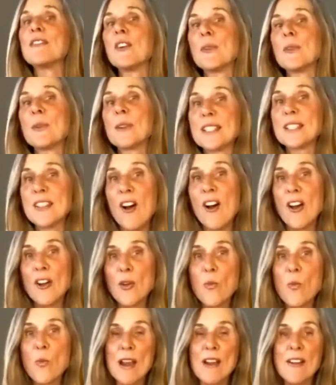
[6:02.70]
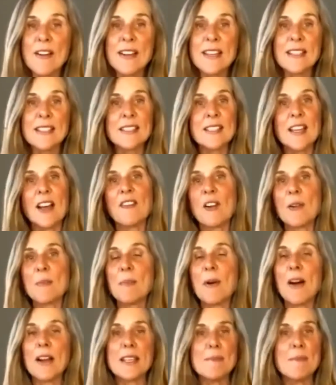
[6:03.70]
focus on awareness of our
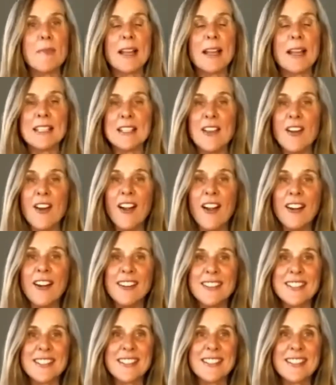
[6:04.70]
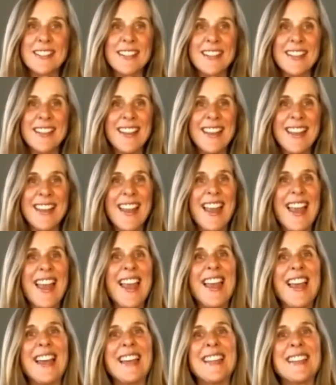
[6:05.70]
body, mind, and heart,
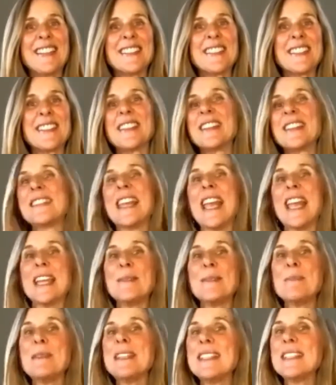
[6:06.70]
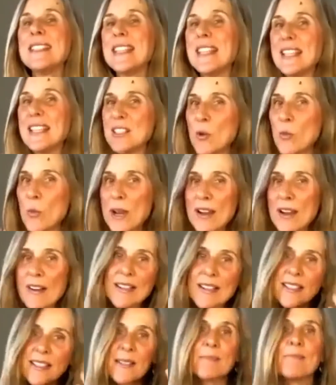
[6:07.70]
and the ABCs:
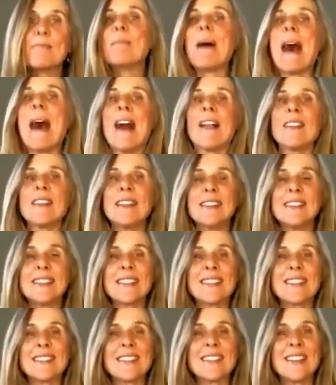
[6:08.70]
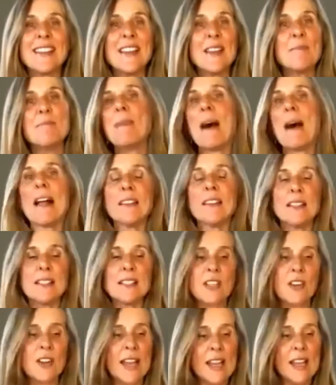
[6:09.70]
awareness, balance
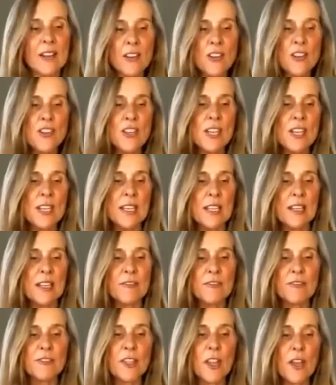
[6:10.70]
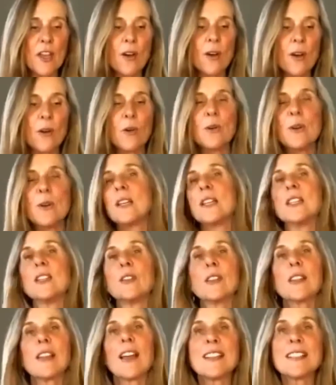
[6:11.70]
our energy and flow,
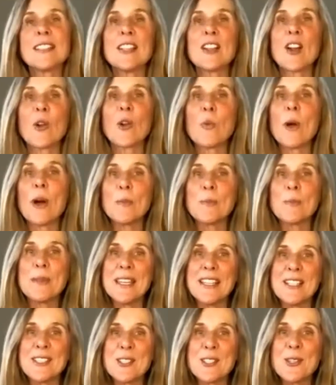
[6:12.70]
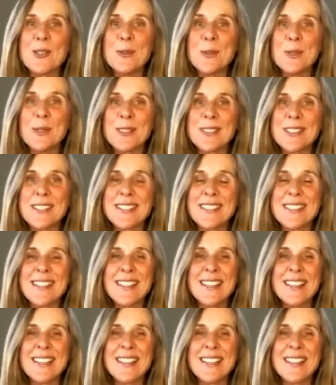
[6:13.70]
utilizing our well-being tools.